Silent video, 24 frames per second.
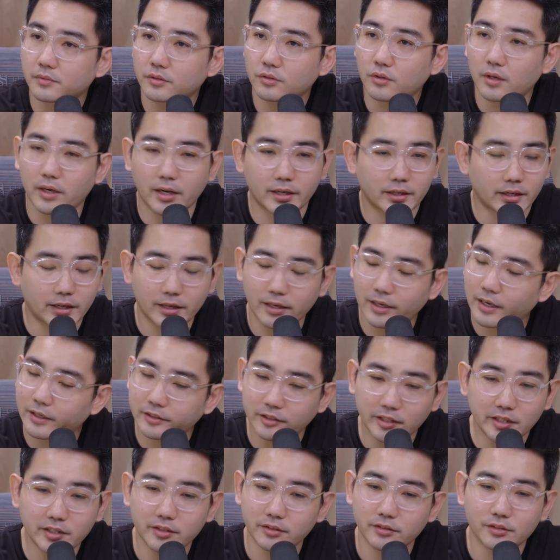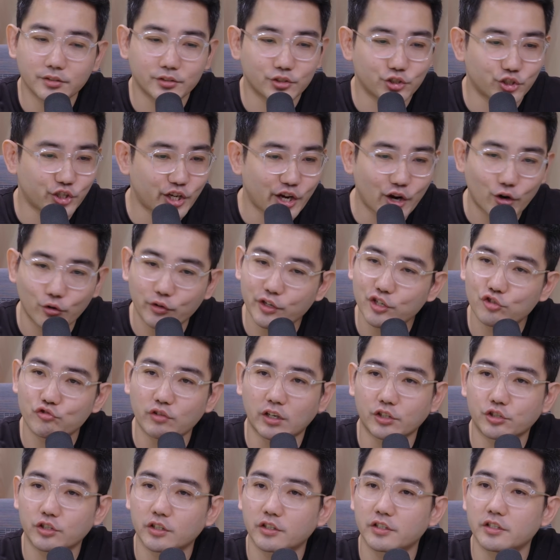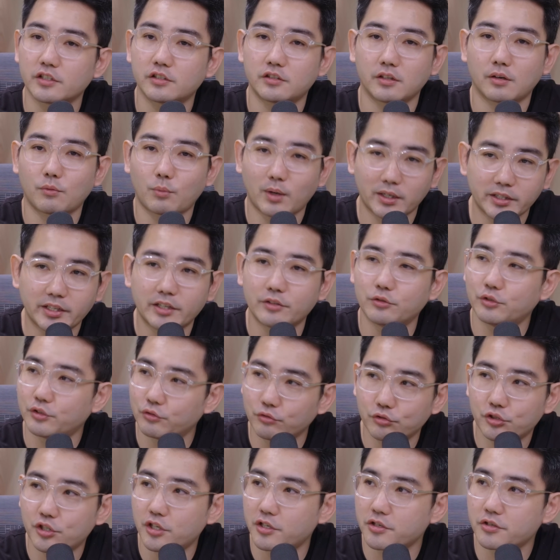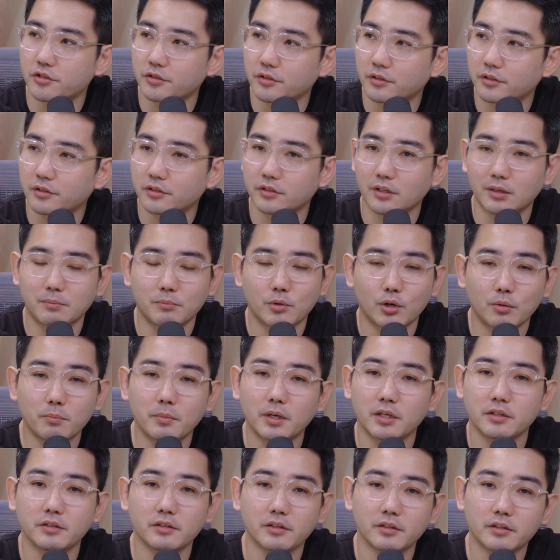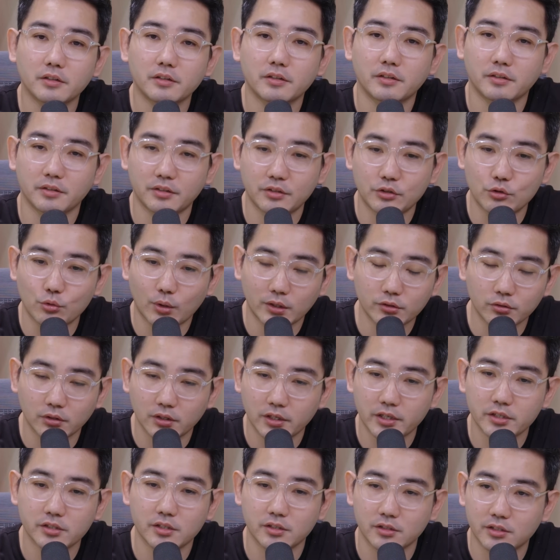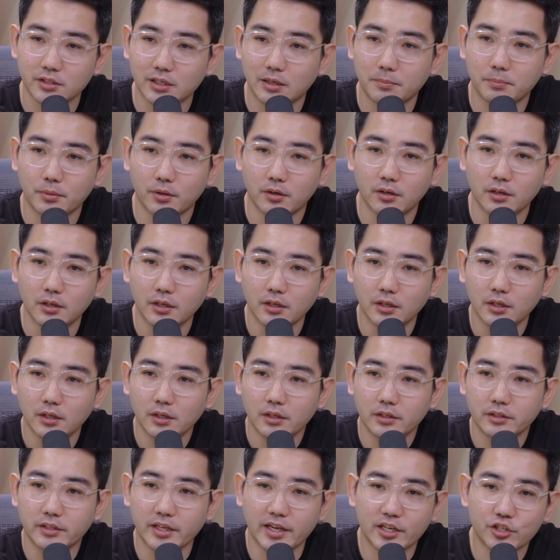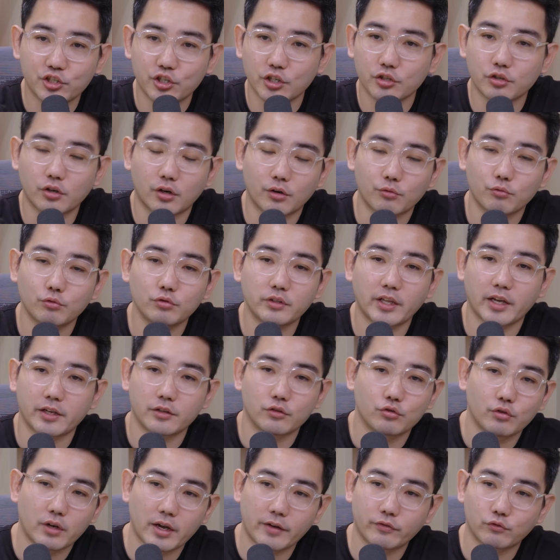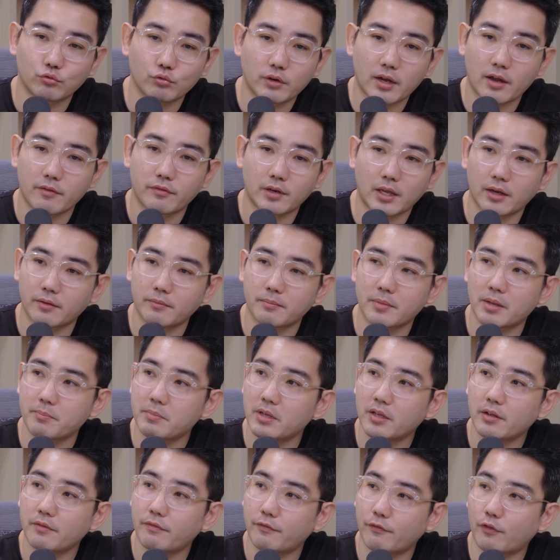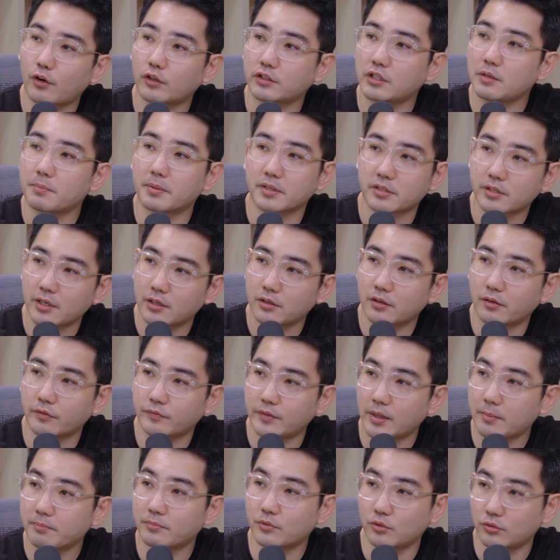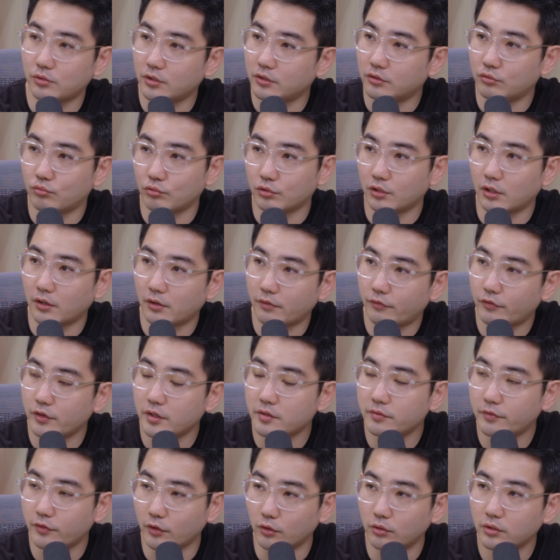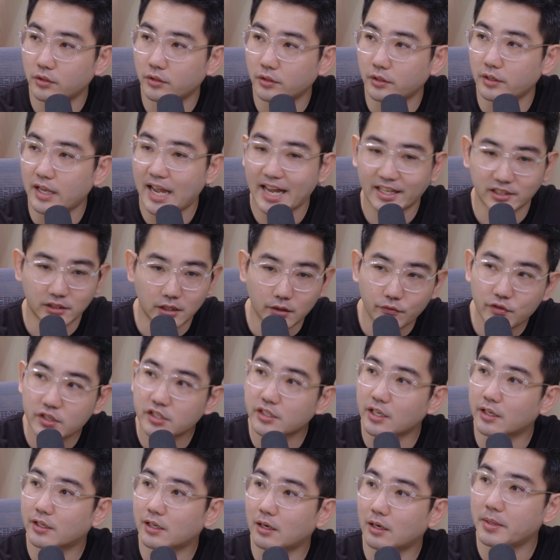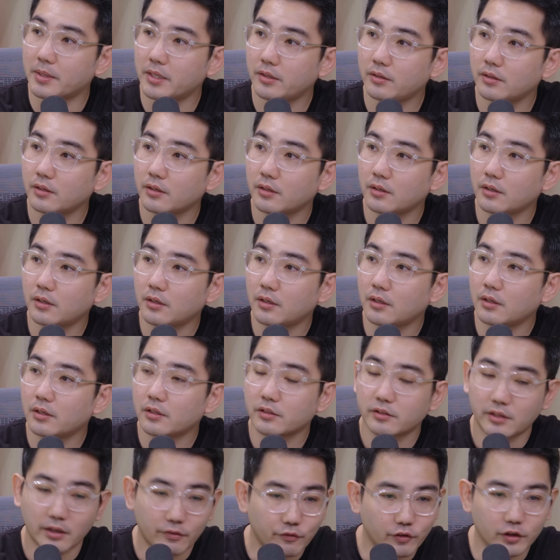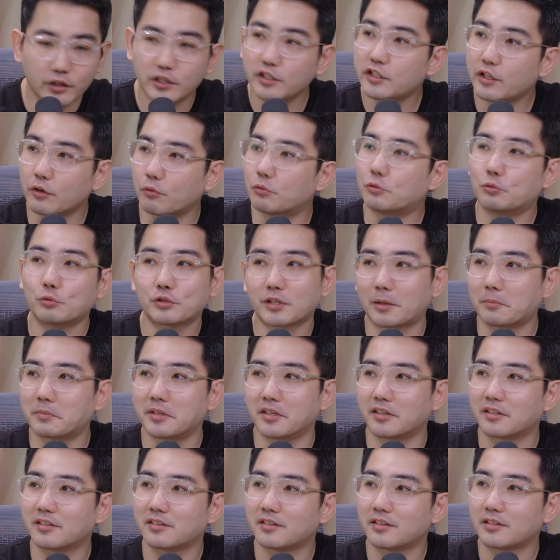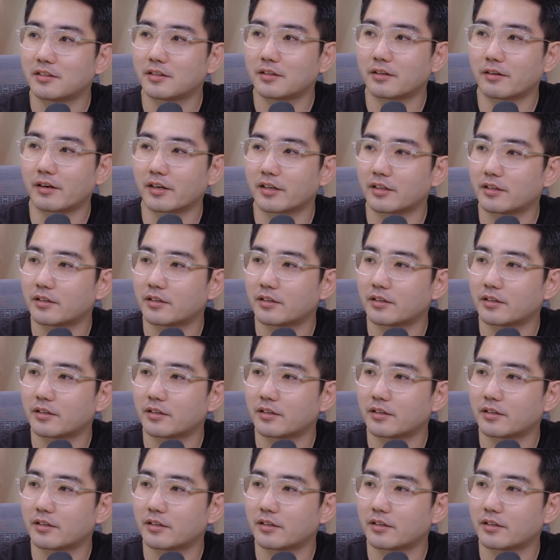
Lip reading: So I think shareholding structure is the one that you need to change. The moment you want to list in Singapore, the exchange got a rule that you have to have like maybe 40% of them into the free float. Activists can in. Definitely they will do something, right?